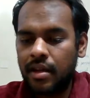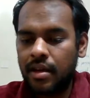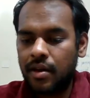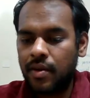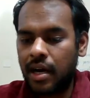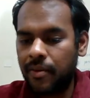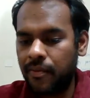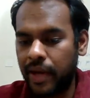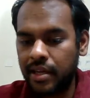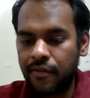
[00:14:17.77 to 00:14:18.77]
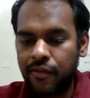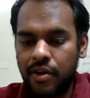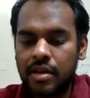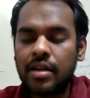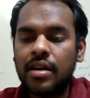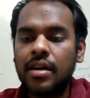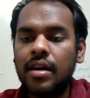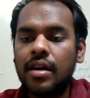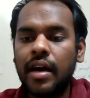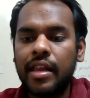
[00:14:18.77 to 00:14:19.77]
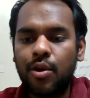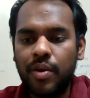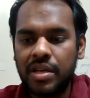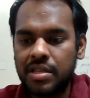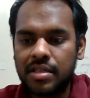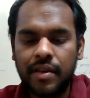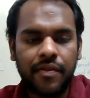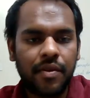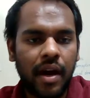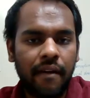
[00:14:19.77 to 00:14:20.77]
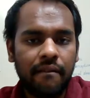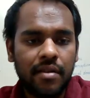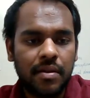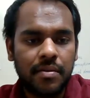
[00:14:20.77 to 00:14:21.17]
Now I am waiting for any questions if you have,